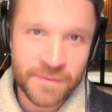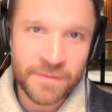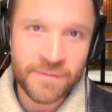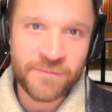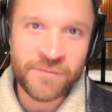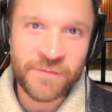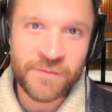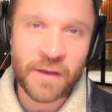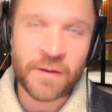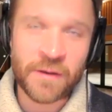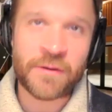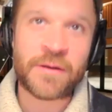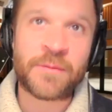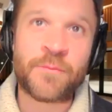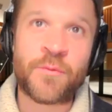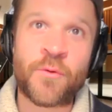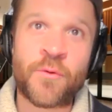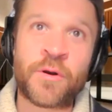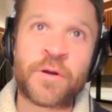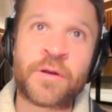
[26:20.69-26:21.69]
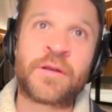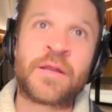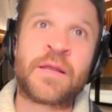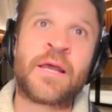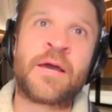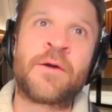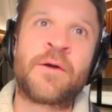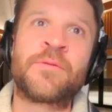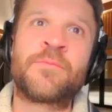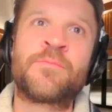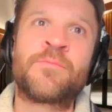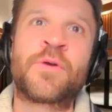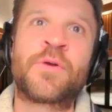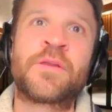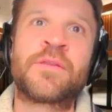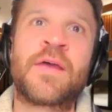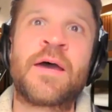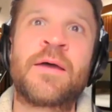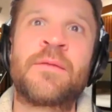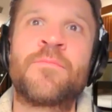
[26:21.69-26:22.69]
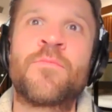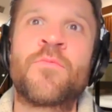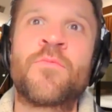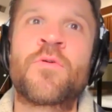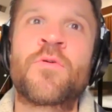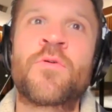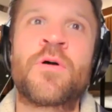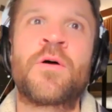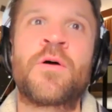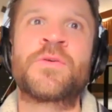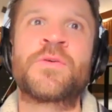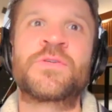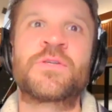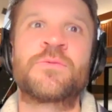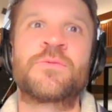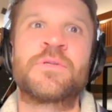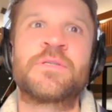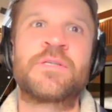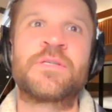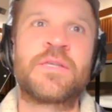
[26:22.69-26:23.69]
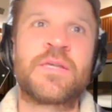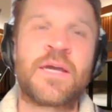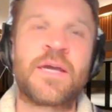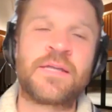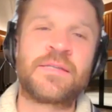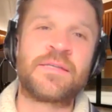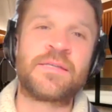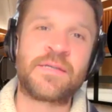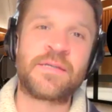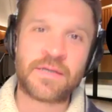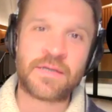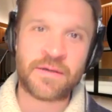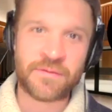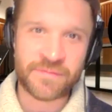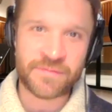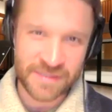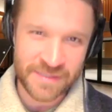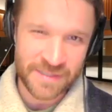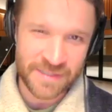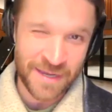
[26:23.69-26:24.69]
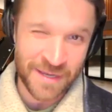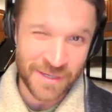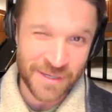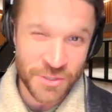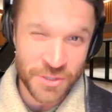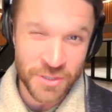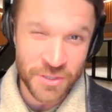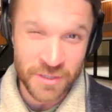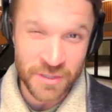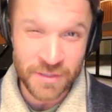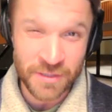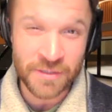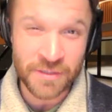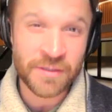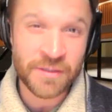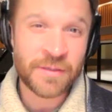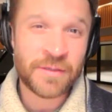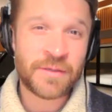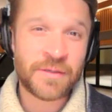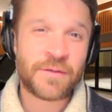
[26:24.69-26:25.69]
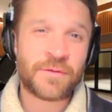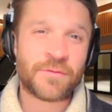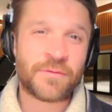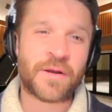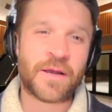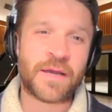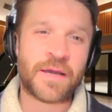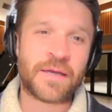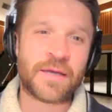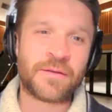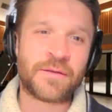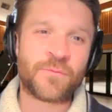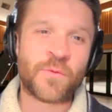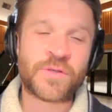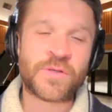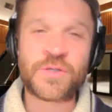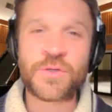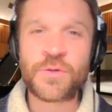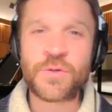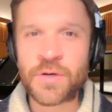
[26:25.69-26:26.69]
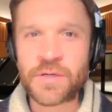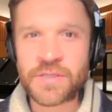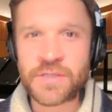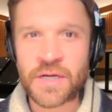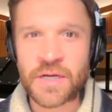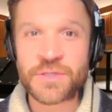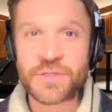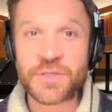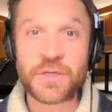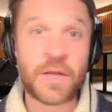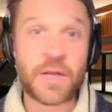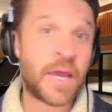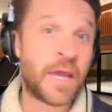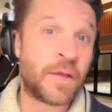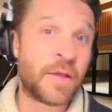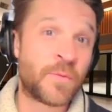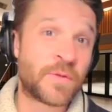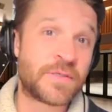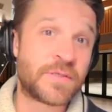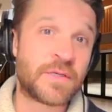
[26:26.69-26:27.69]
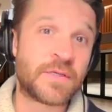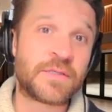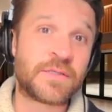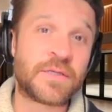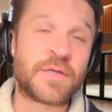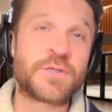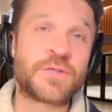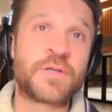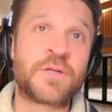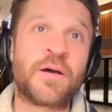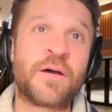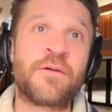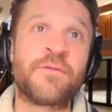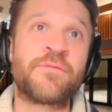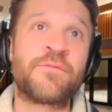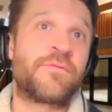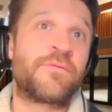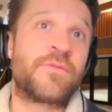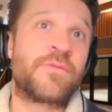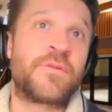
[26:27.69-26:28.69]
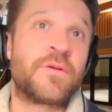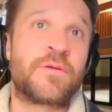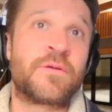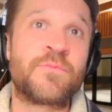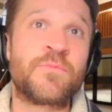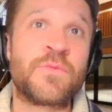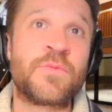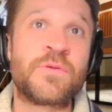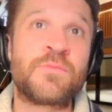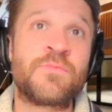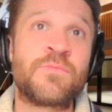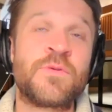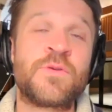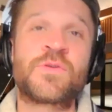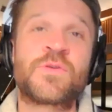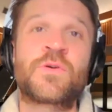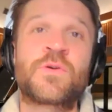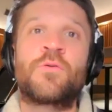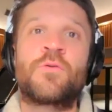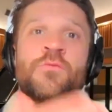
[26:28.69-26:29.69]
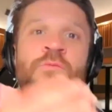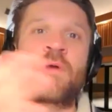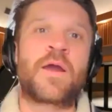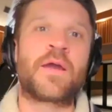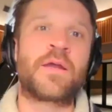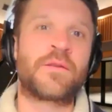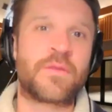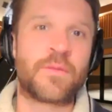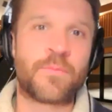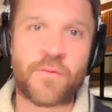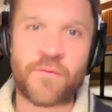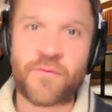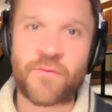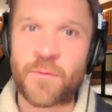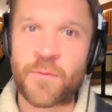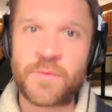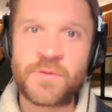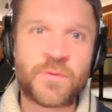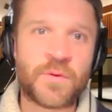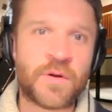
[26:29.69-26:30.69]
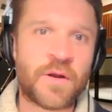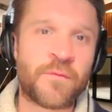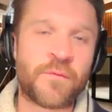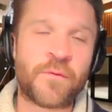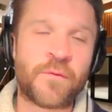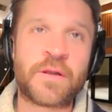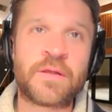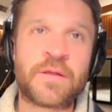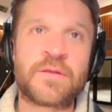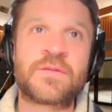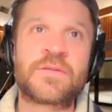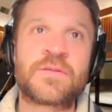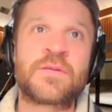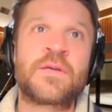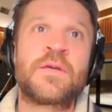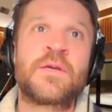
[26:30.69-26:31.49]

Very important. And I would bring that also into the idea of intention, right? What's your intention and what's the intention of the musical, right? The performance, whatever it is.